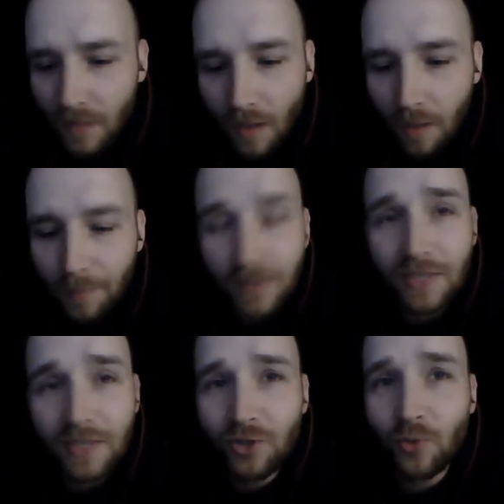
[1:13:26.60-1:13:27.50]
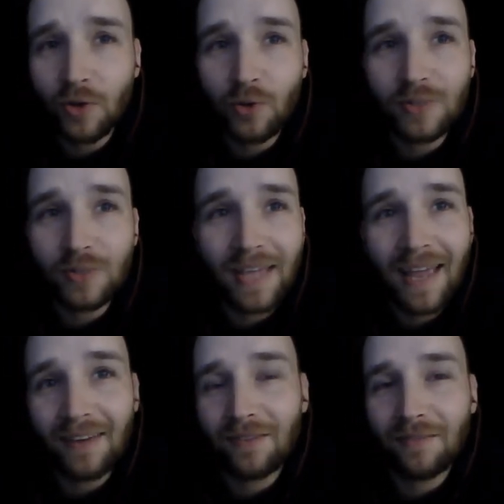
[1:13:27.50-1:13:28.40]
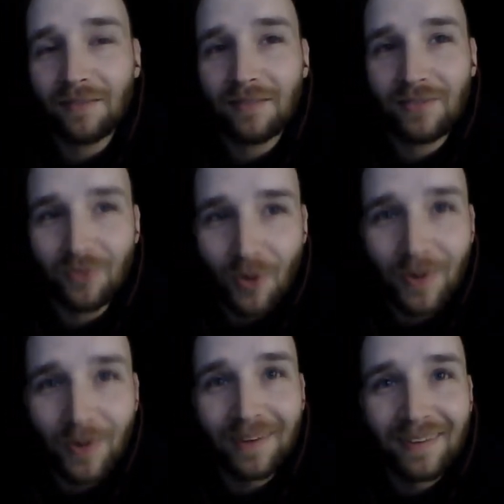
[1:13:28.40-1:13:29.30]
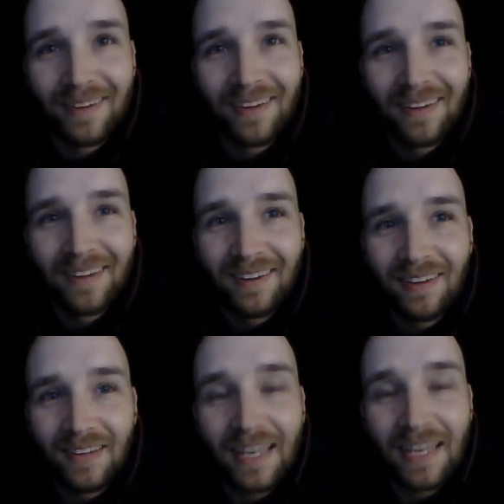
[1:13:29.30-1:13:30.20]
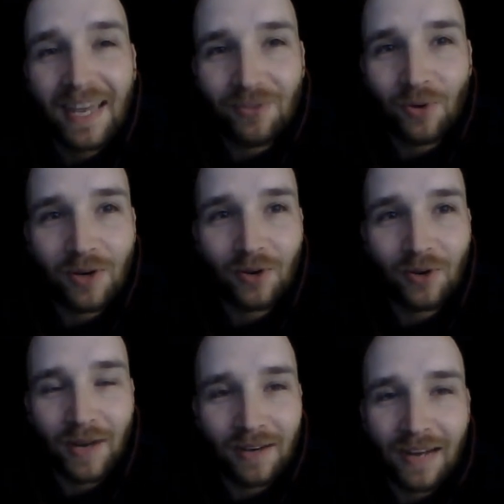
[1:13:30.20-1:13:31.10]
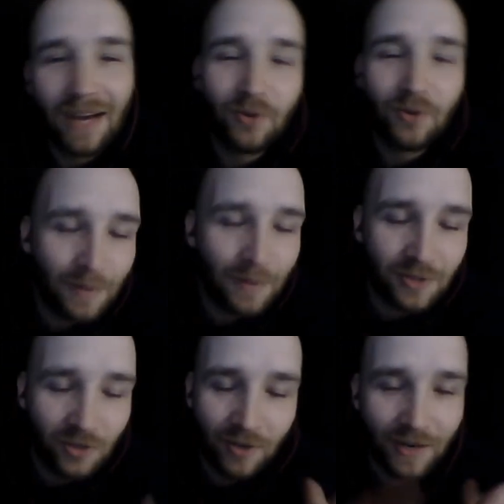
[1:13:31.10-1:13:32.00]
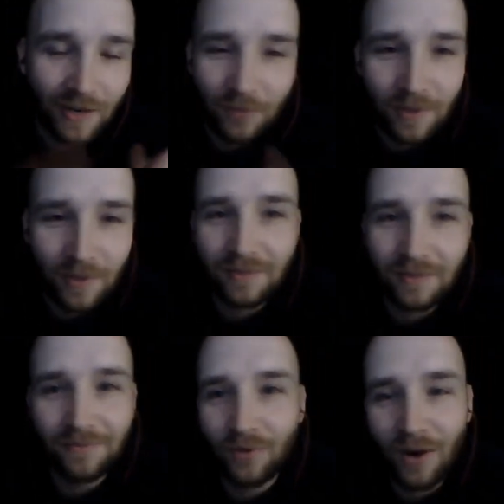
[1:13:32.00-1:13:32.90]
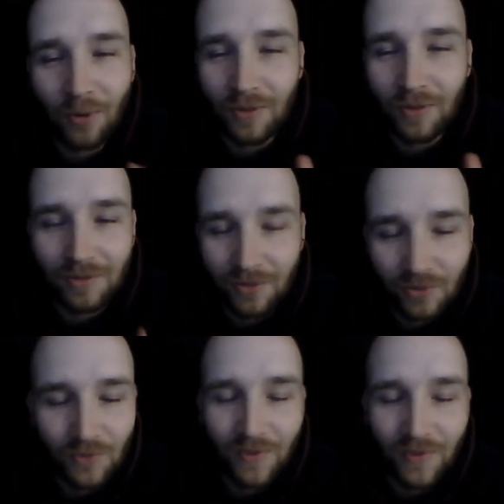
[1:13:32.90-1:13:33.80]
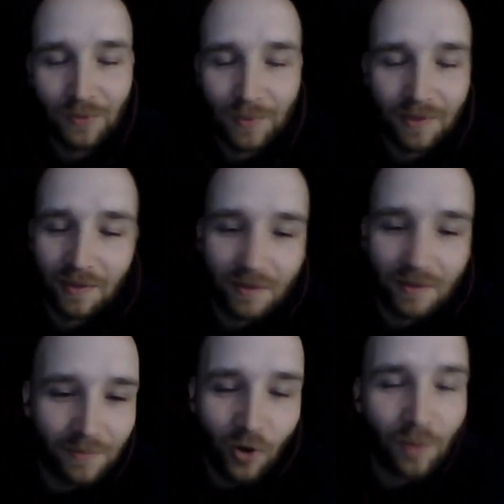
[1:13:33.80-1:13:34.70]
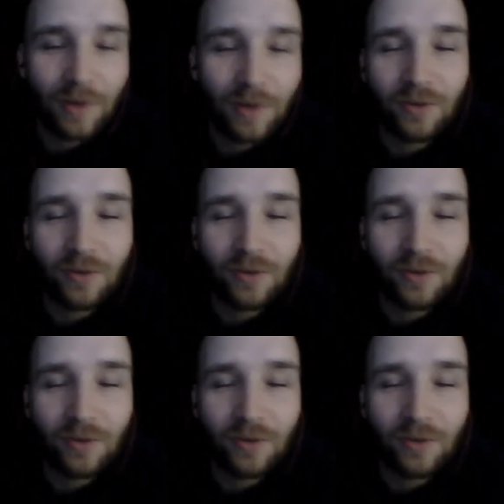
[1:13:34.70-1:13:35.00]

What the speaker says: But these new recruits can't throw it. They can't throw a grenade. I don't know how much a grenade weighs for our listeners who have never been in the Army or the